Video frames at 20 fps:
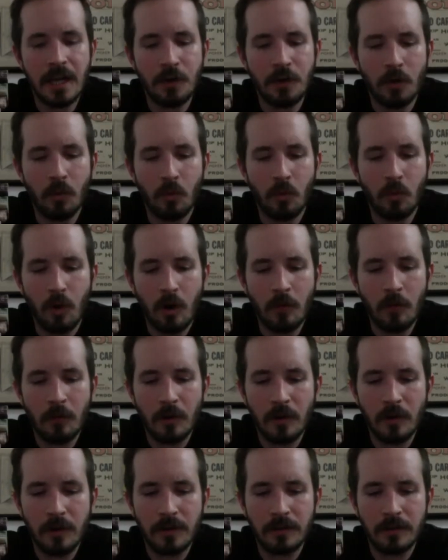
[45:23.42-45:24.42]
no,
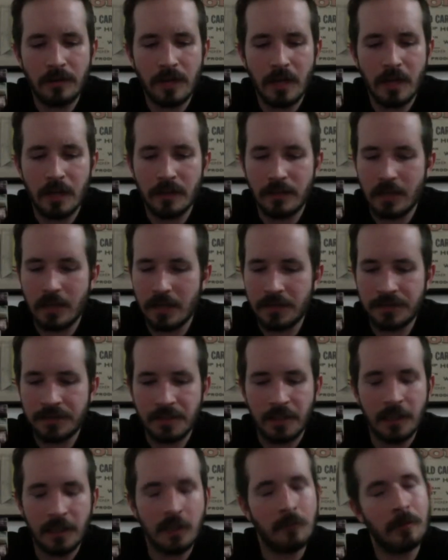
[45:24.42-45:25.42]
Walmart not
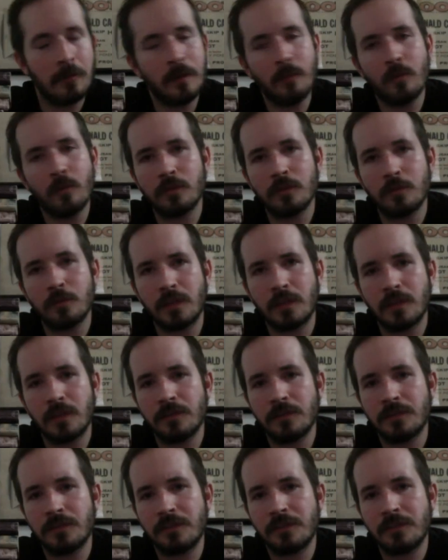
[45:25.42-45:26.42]
selling them anymore is what
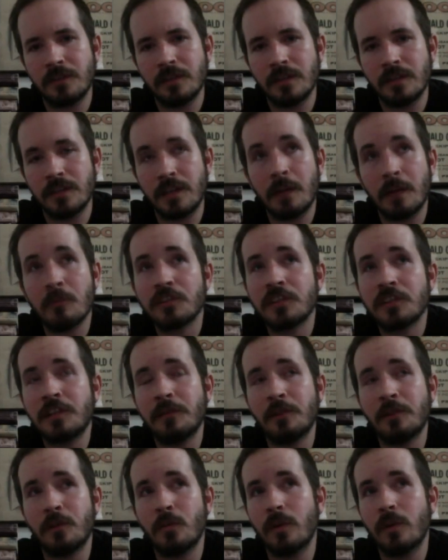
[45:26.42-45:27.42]
killed the series. And I wasn't
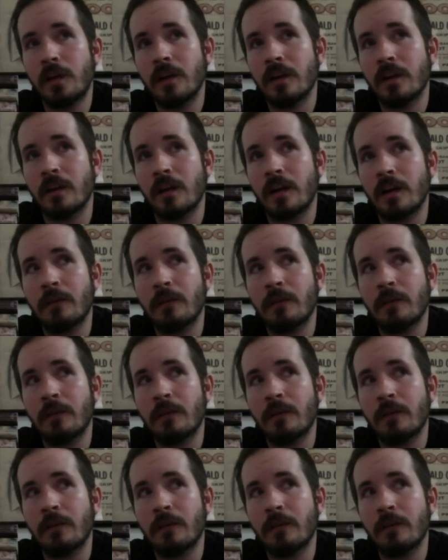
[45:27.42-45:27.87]
even aware.